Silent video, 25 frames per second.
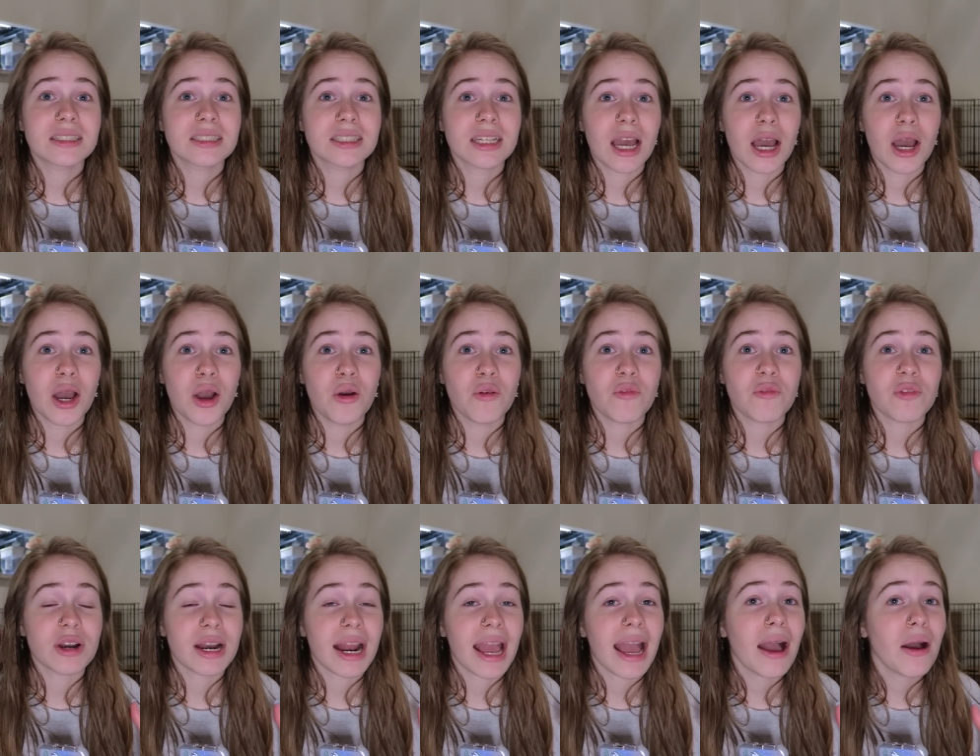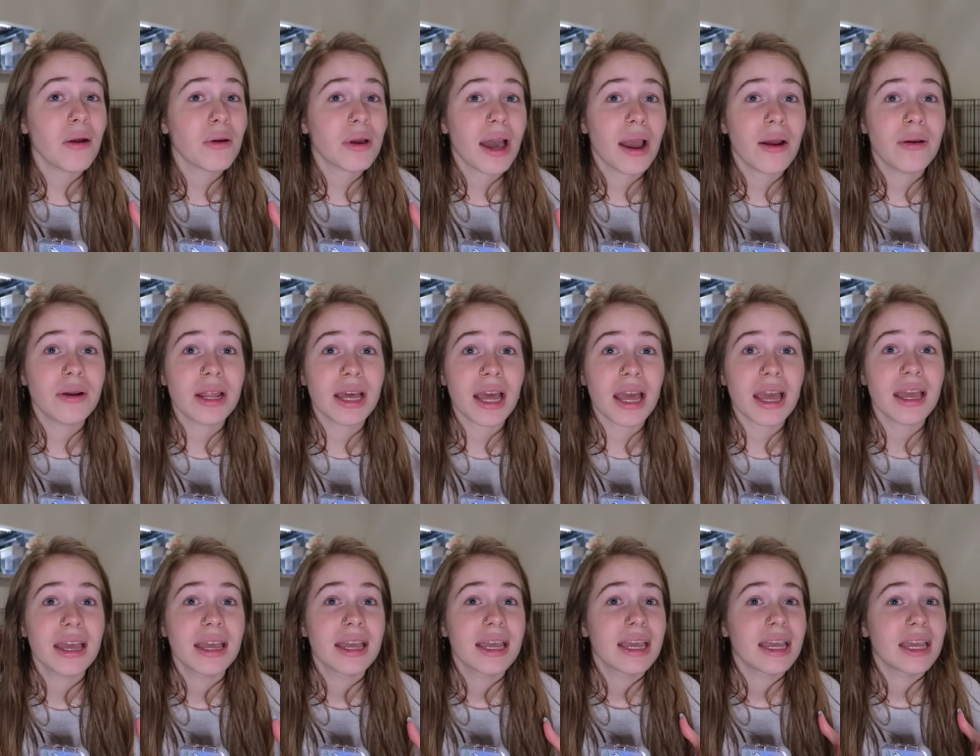So for now,
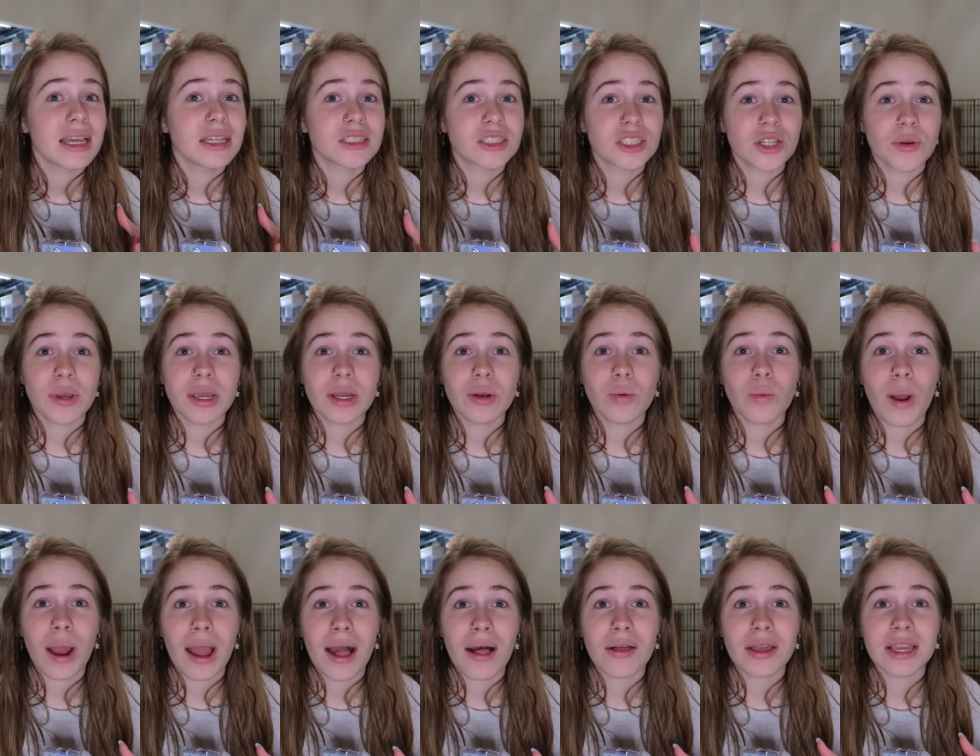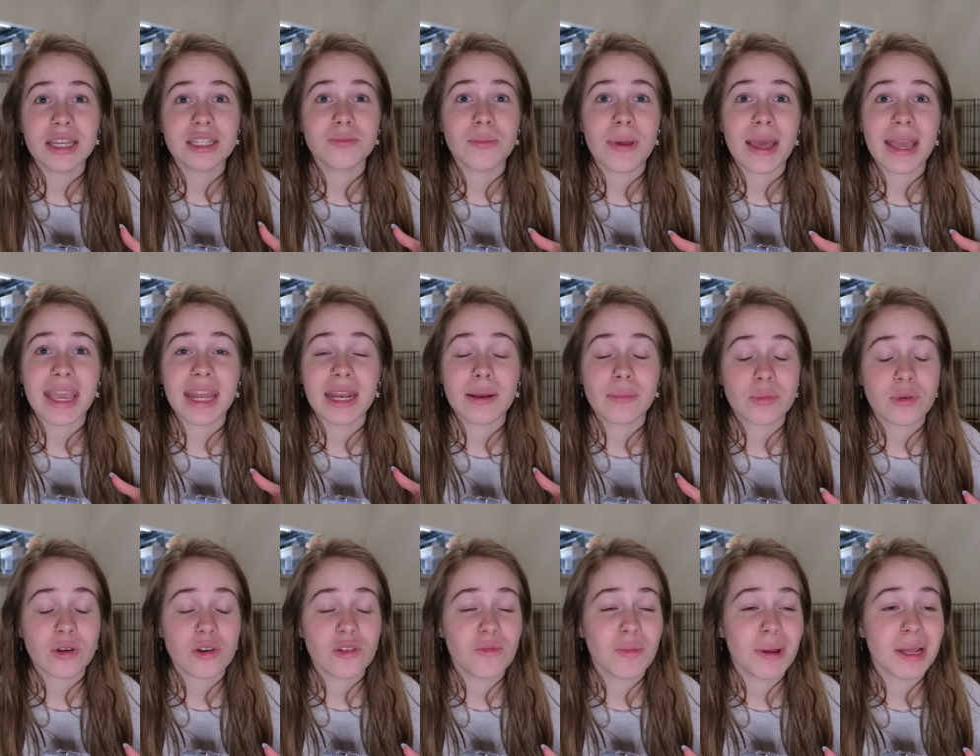Koda is doing well. He's making
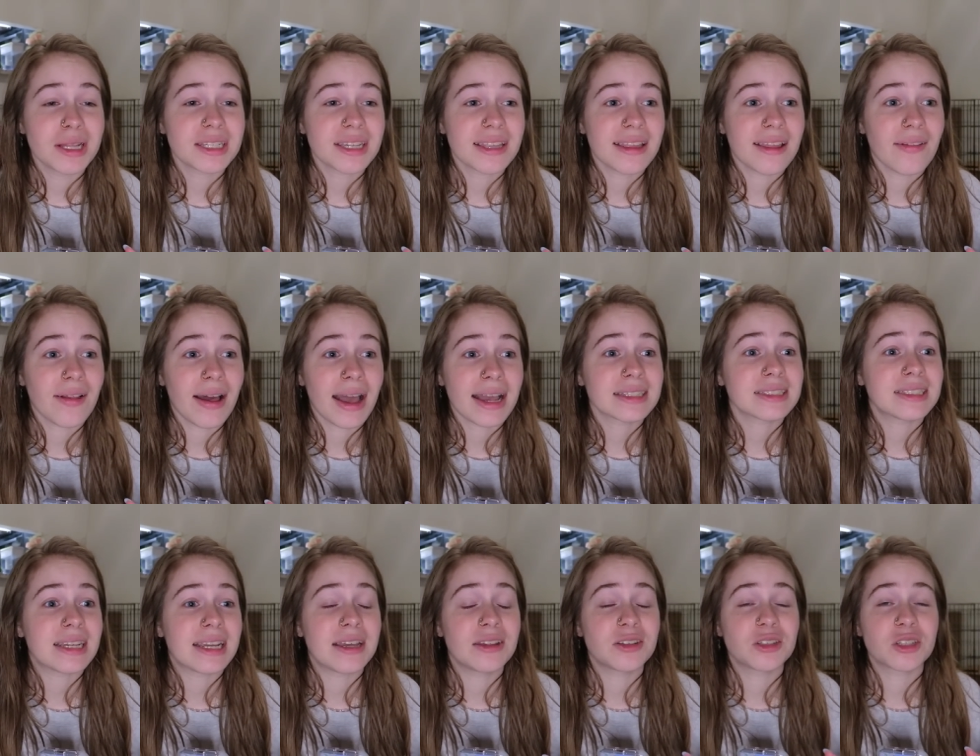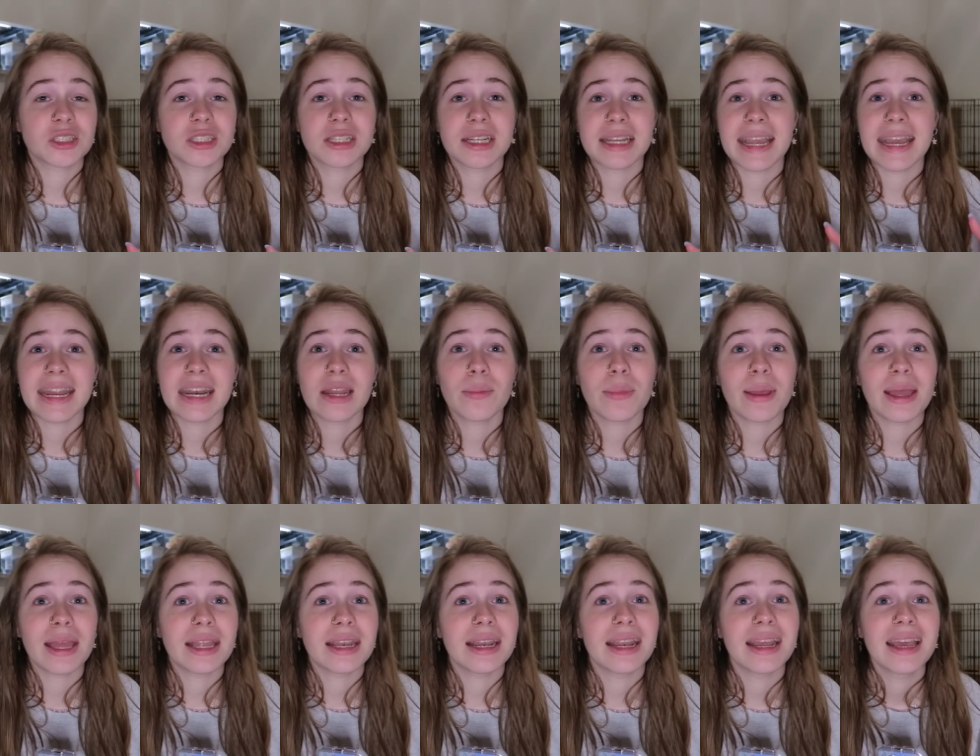improvements, and the last thing is just to get
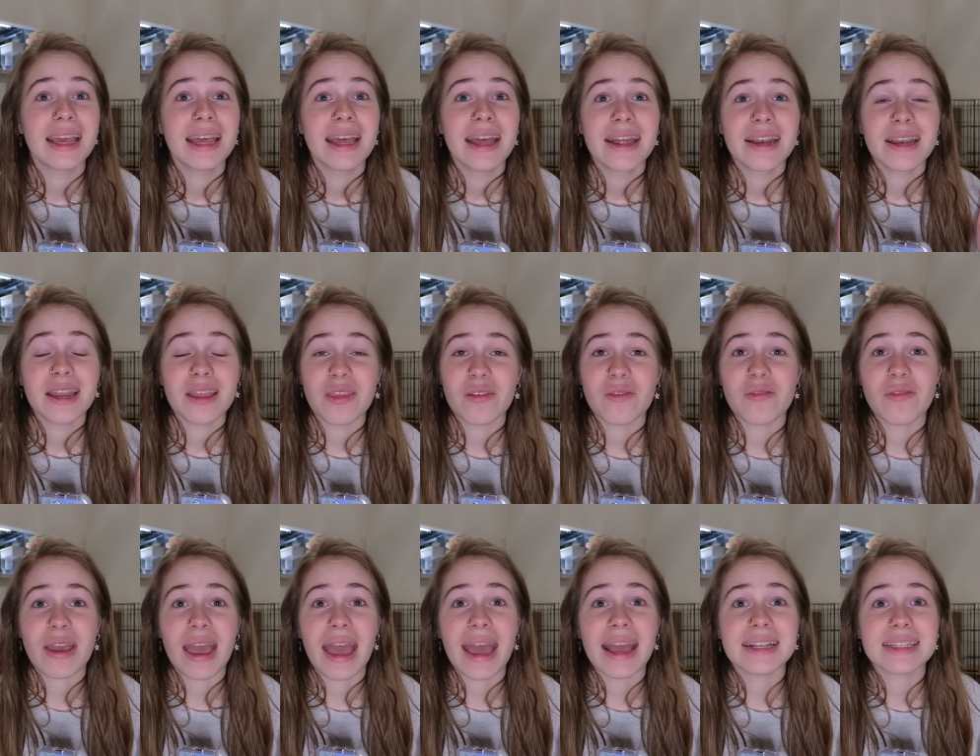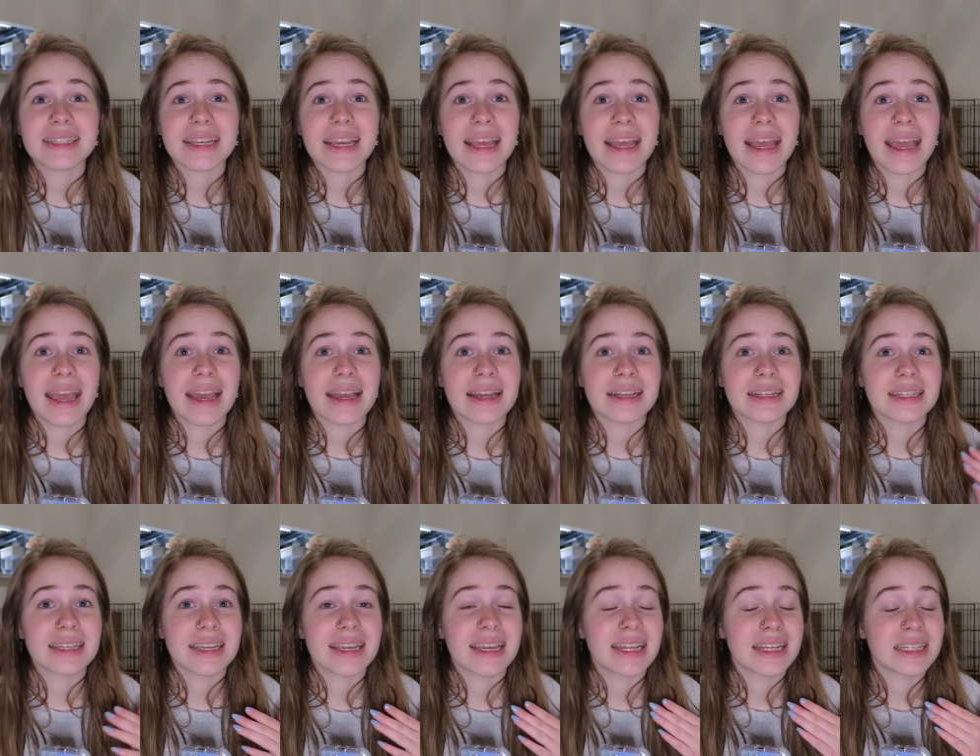him in to the vet
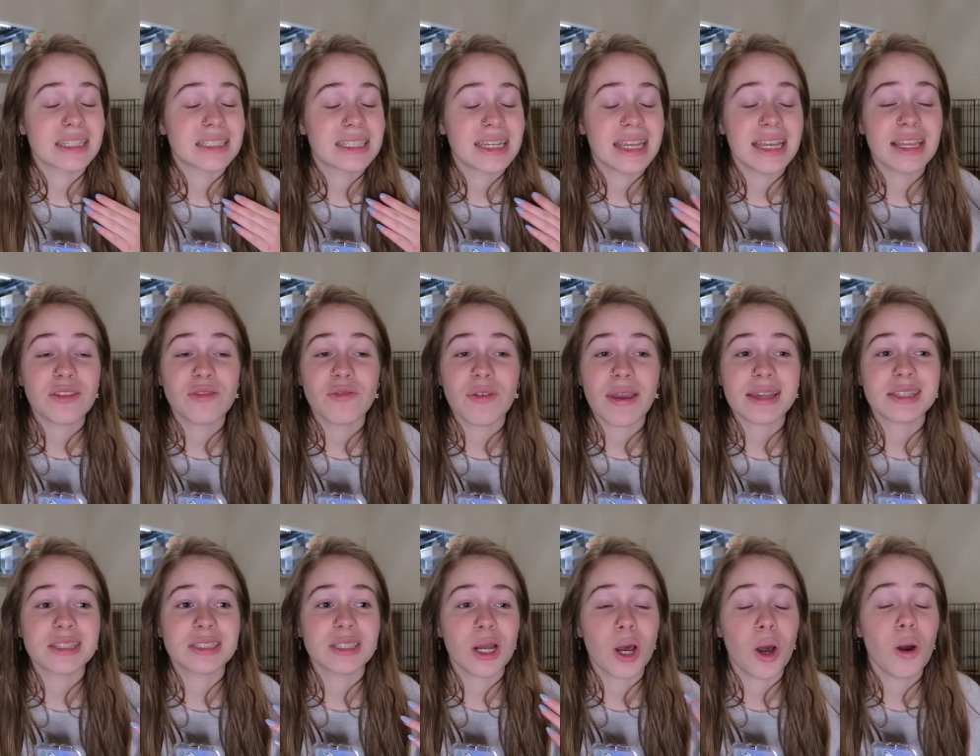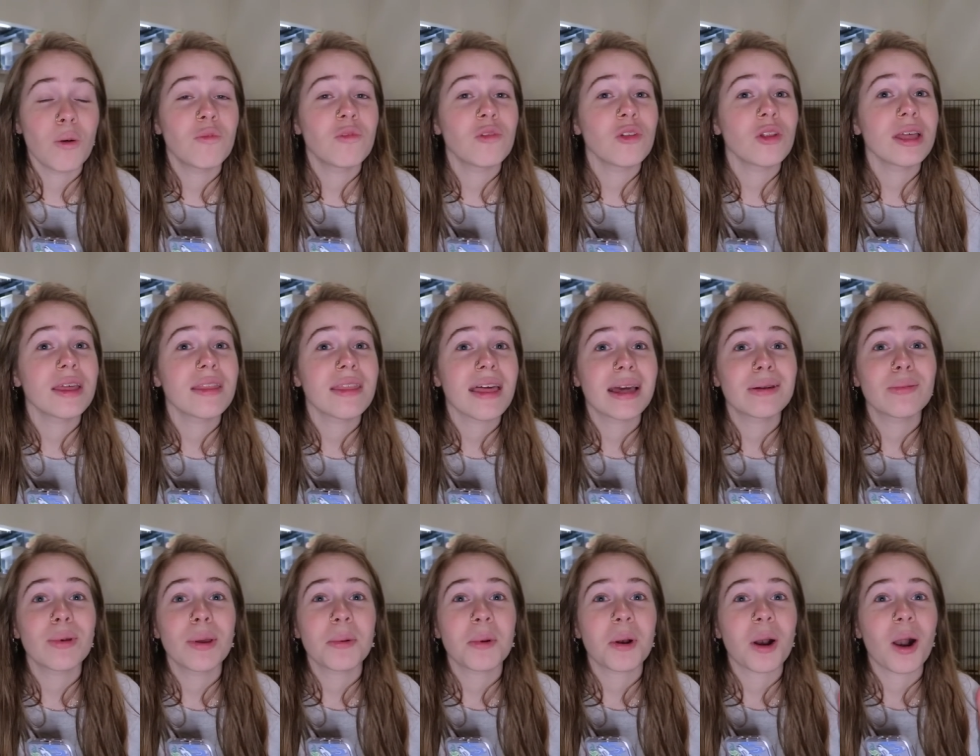and get his teeth fixed. And hopefully,
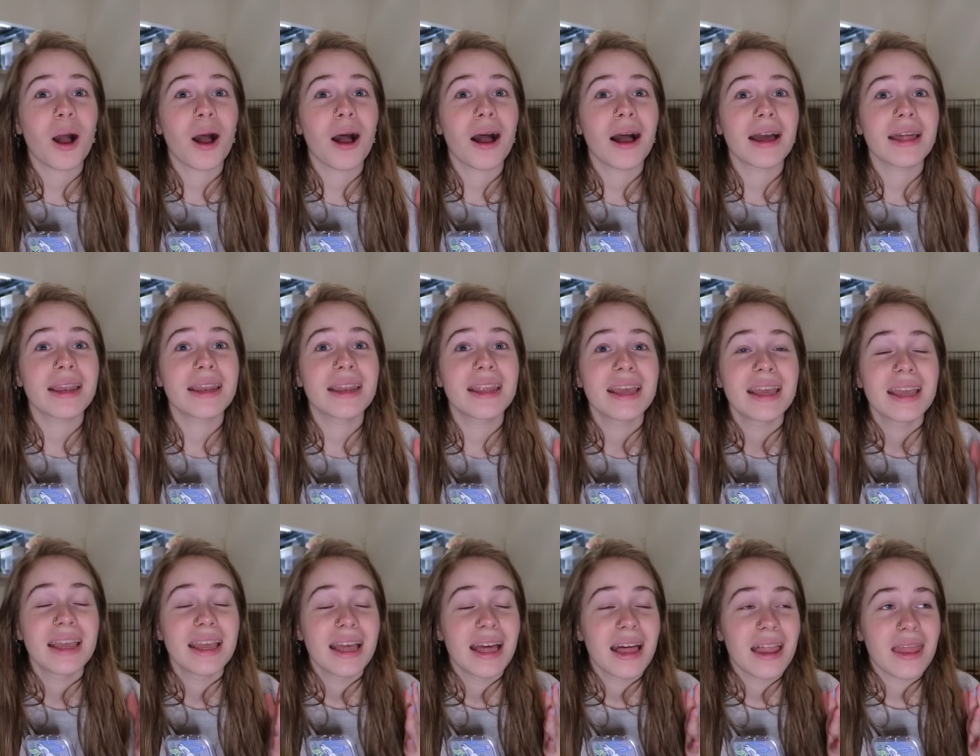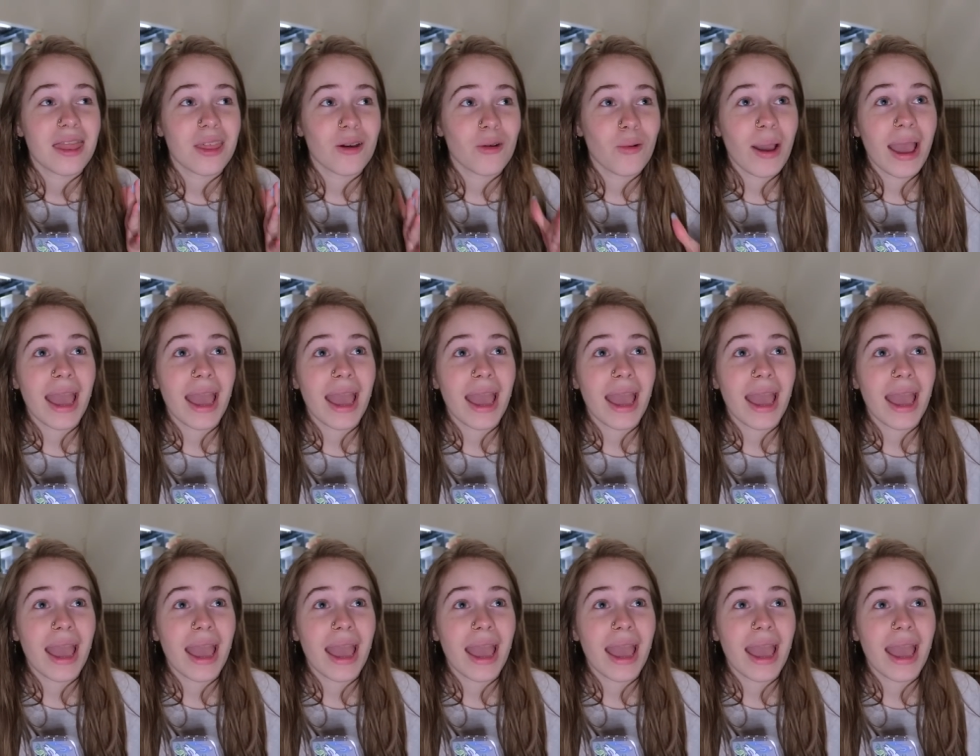then we were on the